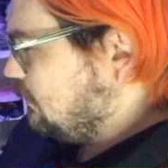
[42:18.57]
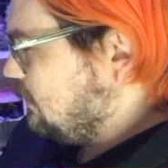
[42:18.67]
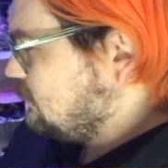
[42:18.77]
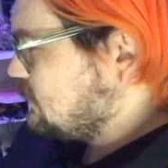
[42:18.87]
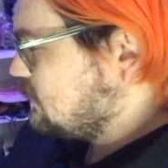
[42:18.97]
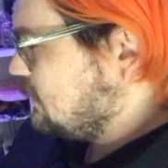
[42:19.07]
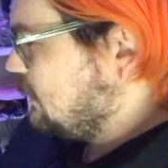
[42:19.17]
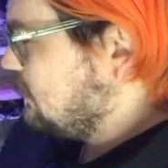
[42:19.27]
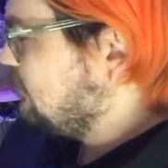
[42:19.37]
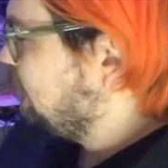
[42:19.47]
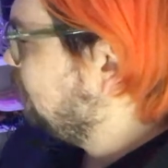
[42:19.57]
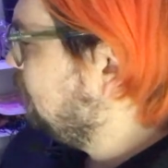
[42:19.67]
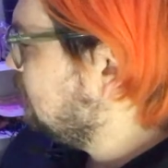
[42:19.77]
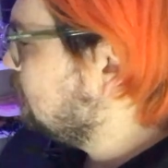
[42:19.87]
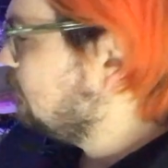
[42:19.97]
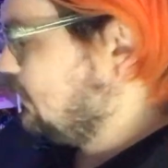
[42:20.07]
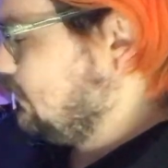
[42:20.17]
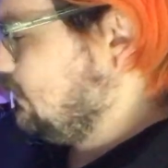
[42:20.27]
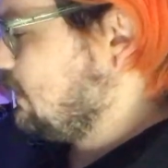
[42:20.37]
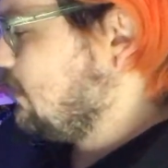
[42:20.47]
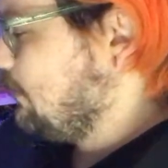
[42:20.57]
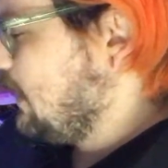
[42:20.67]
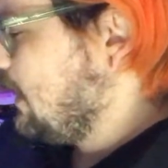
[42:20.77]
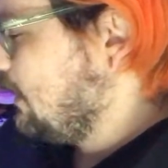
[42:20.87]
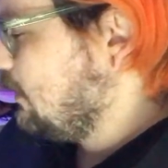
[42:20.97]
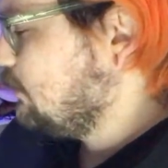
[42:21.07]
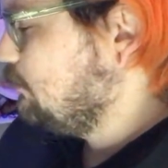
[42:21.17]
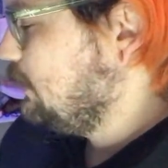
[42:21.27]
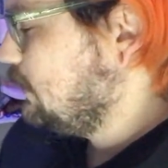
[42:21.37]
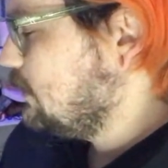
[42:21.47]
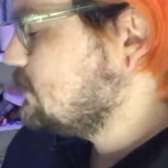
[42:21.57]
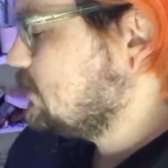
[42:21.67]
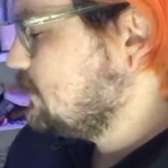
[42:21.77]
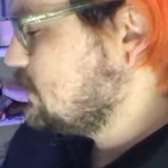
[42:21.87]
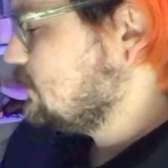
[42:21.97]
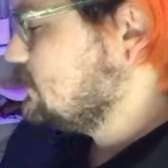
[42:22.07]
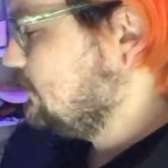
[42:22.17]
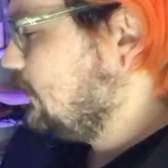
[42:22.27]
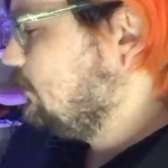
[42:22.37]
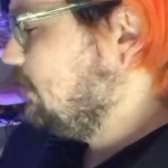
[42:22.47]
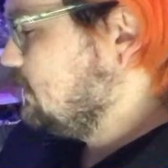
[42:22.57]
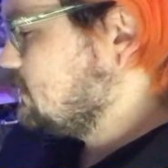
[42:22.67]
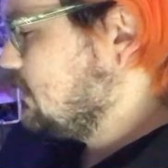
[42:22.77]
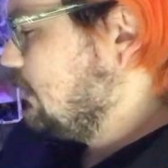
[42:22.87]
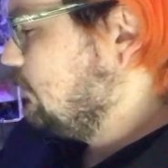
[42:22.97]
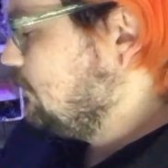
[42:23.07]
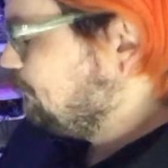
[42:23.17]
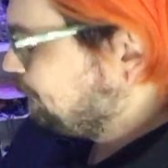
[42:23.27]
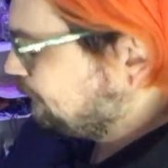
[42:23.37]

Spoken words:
It can feel like I'm a hack because I'm still developing a style.